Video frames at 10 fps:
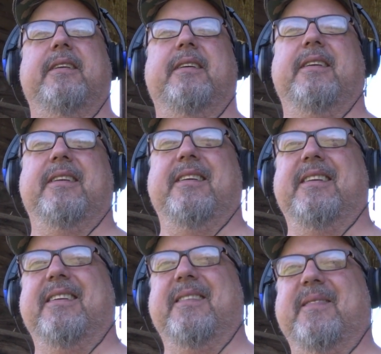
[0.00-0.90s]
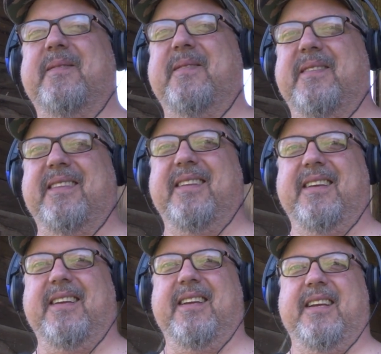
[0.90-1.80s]
What's your
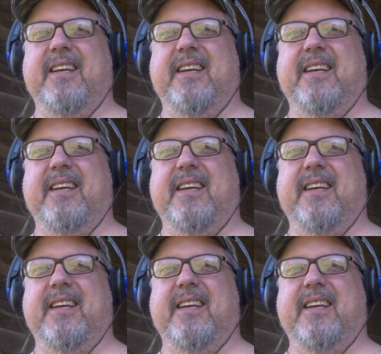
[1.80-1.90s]
character's name?